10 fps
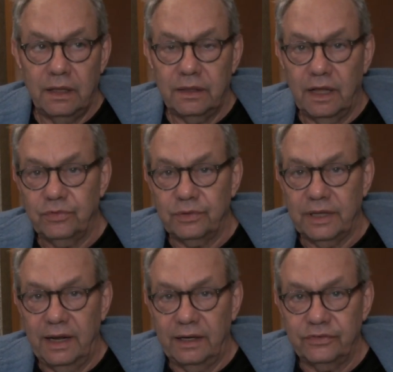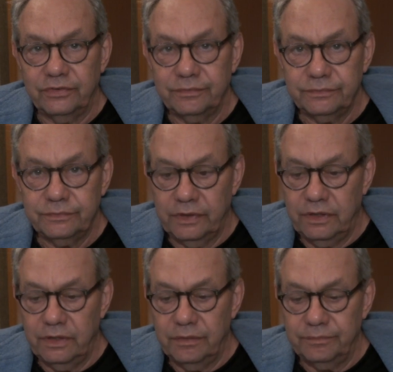That's what that is,
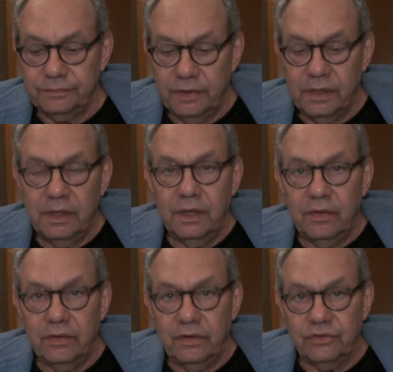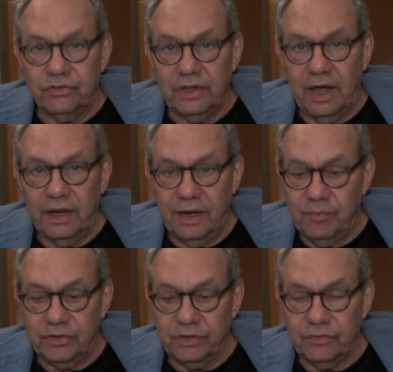when you're just not
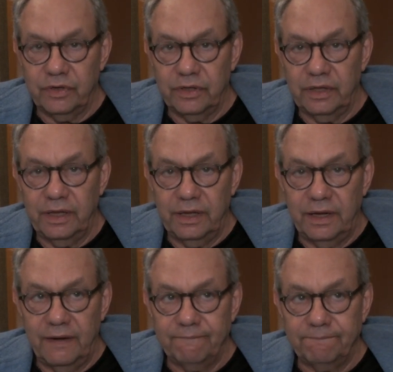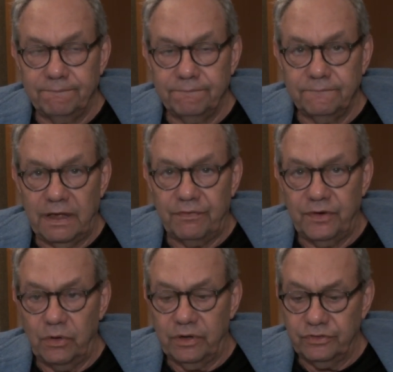able to really get
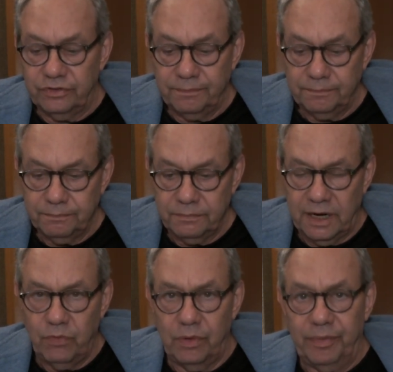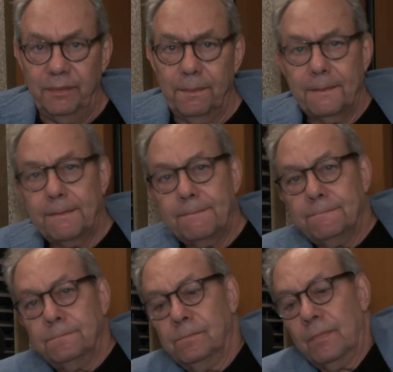focused. But I will be.
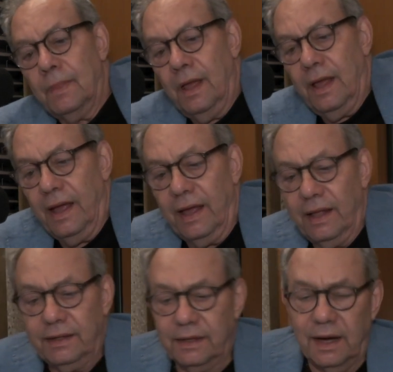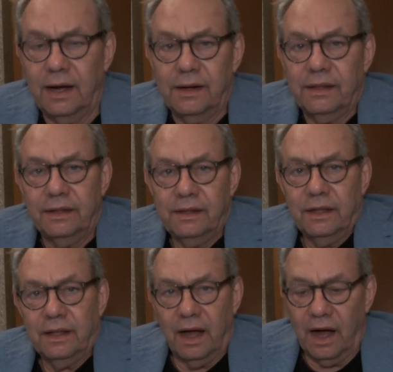And
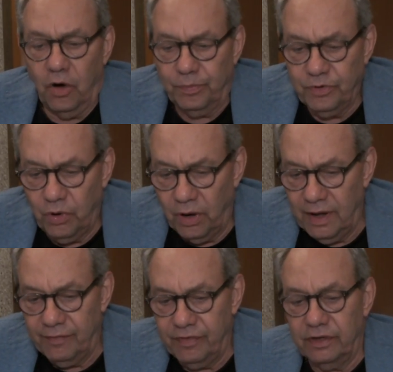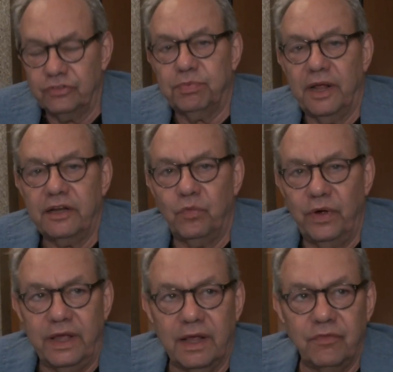I hope you all have a splendid
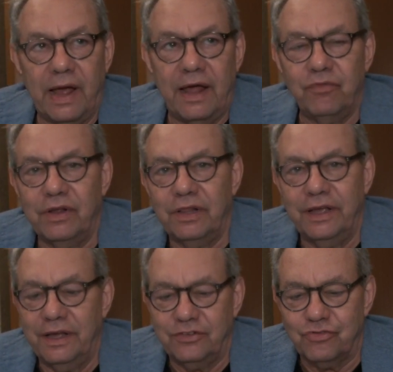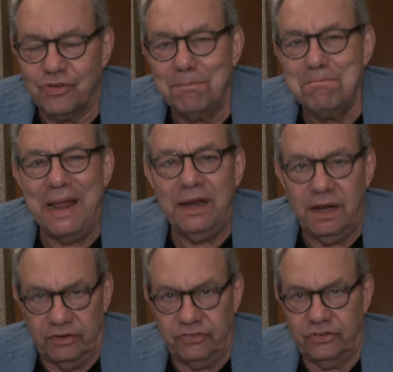week and really a
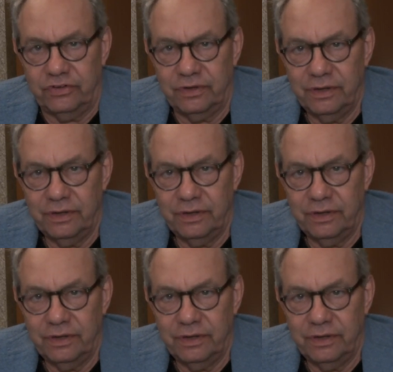tremendous,